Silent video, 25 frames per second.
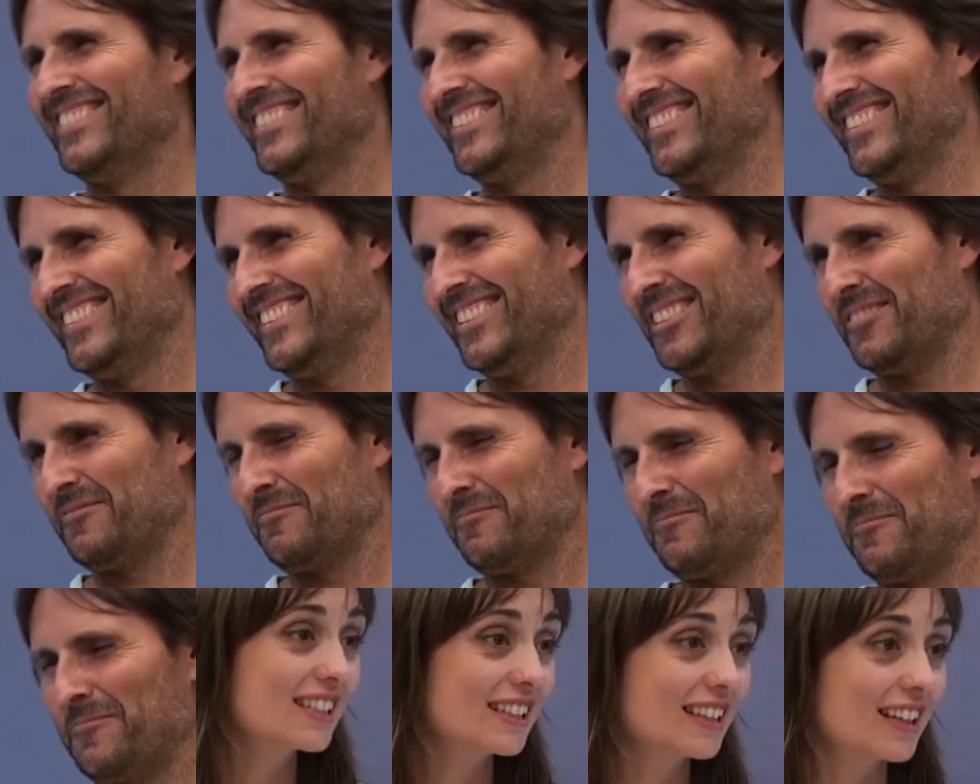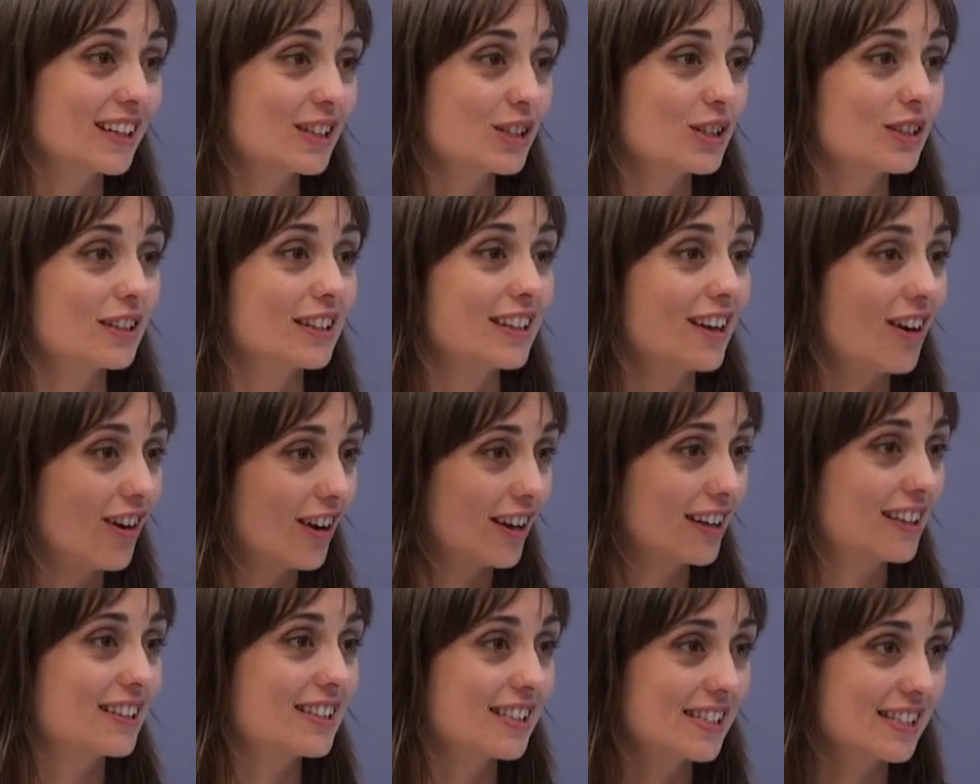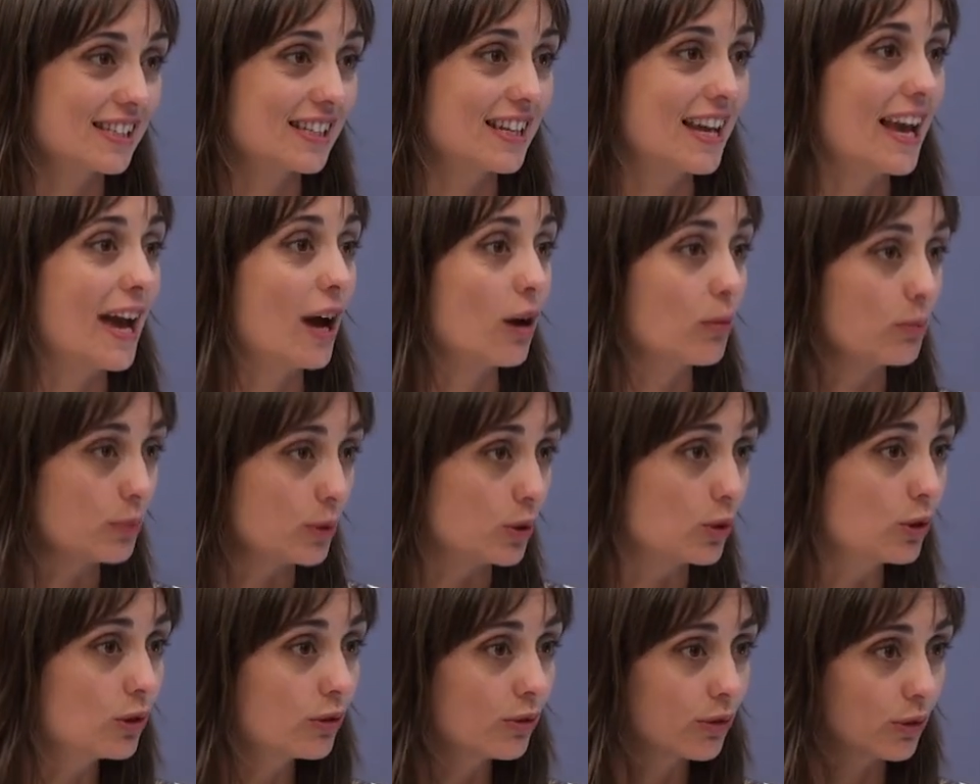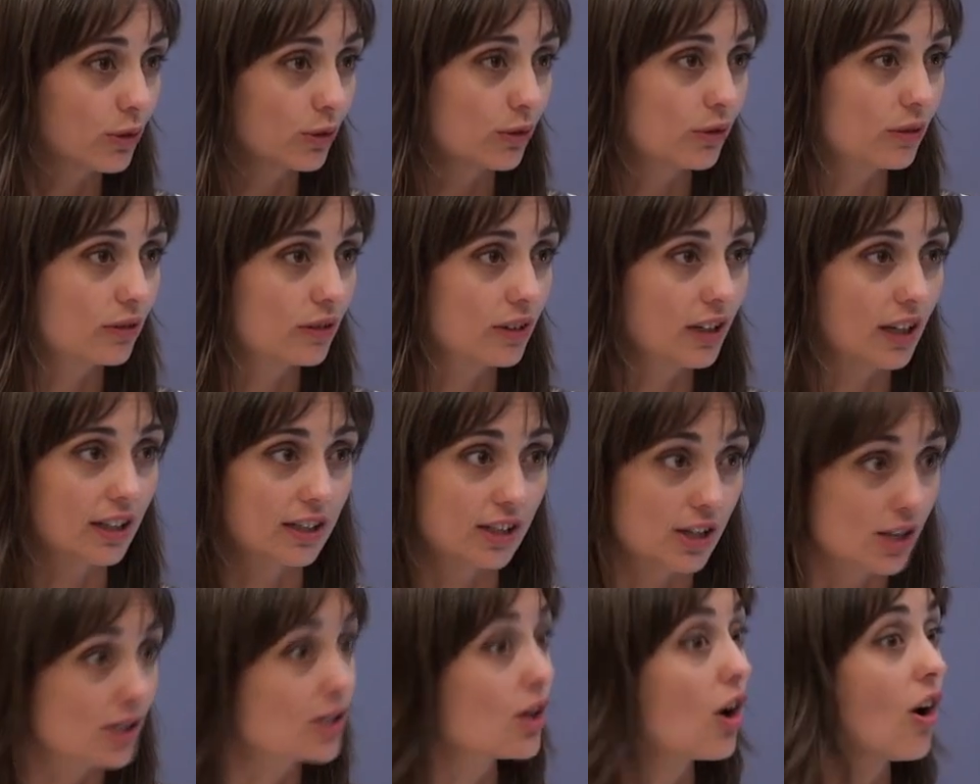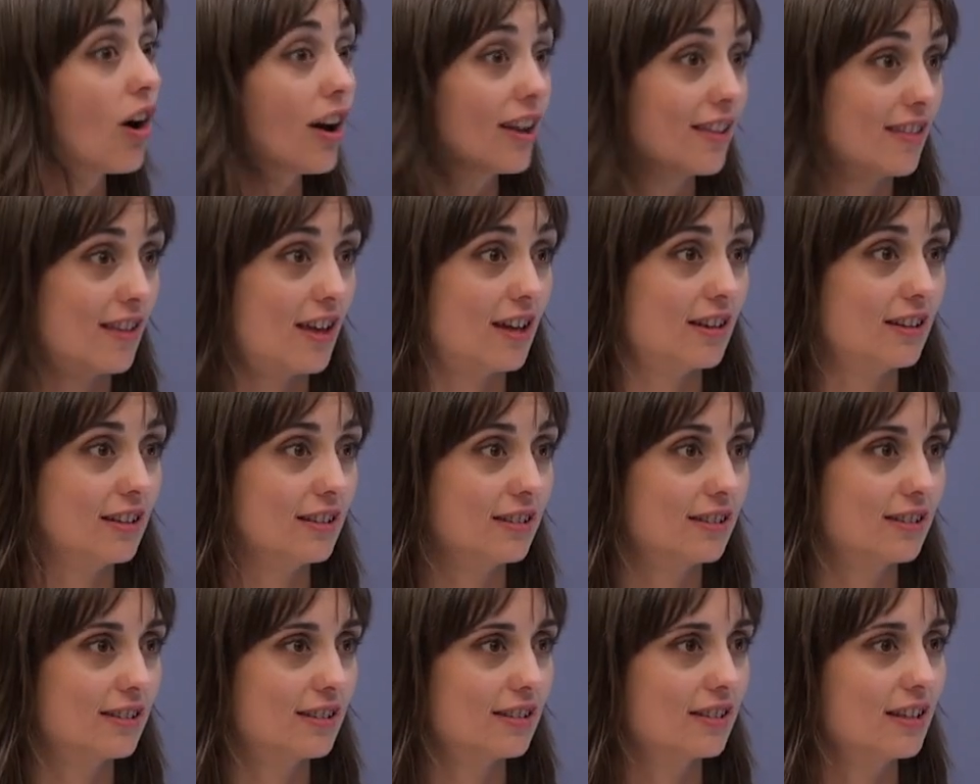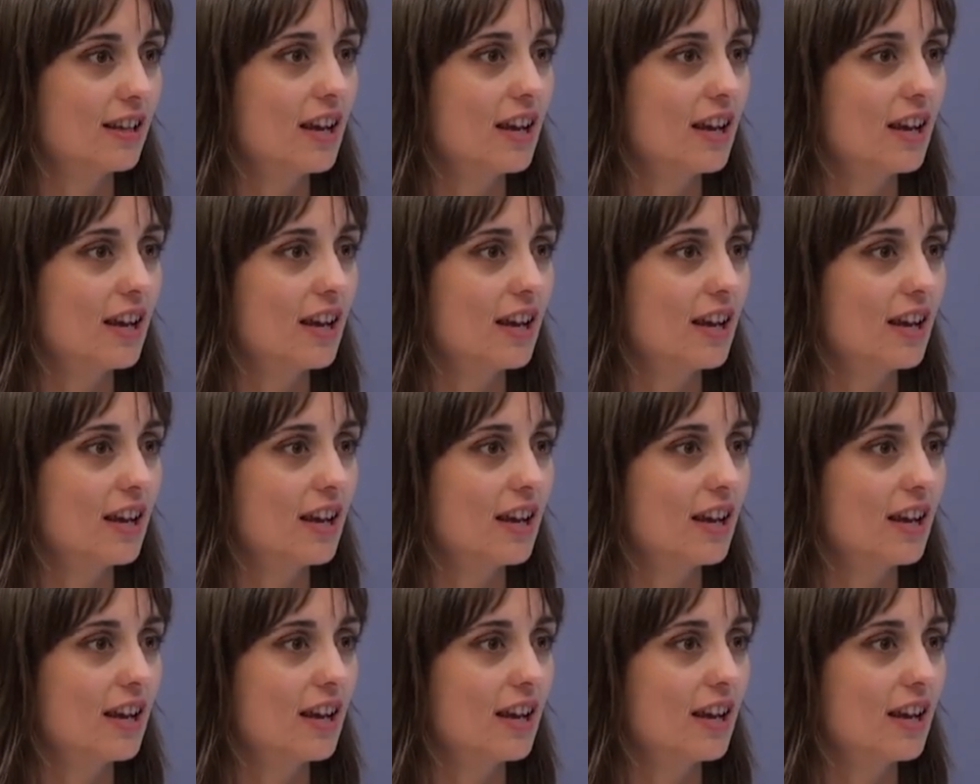And again, intellectually, I can see how beautiful a design that is.